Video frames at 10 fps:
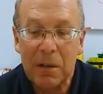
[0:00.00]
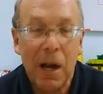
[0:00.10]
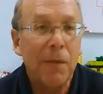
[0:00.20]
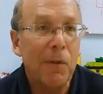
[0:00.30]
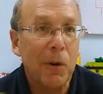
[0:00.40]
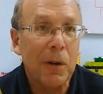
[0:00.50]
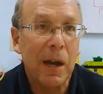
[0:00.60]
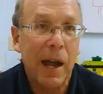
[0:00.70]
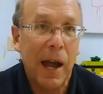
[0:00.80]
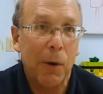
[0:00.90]
govern
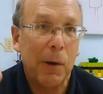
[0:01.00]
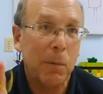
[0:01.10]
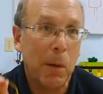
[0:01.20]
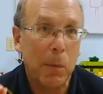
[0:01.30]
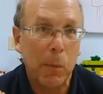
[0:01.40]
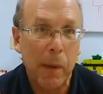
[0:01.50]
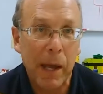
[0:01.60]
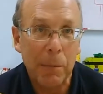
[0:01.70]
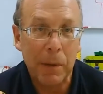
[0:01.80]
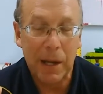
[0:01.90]
how a rubber
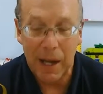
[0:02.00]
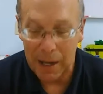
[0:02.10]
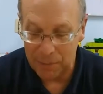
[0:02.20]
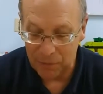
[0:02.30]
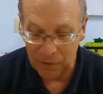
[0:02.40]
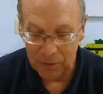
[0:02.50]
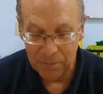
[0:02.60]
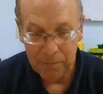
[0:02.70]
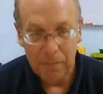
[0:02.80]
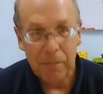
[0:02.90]
band behaves.
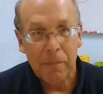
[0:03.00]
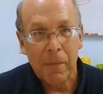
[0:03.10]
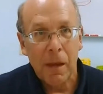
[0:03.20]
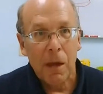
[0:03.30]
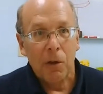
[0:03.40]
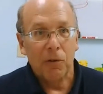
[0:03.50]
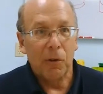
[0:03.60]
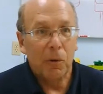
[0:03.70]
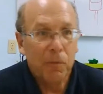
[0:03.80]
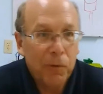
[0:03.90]

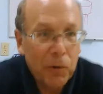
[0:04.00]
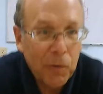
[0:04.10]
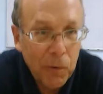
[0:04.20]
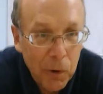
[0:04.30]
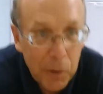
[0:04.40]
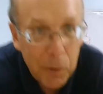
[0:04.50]
So first of all, I'm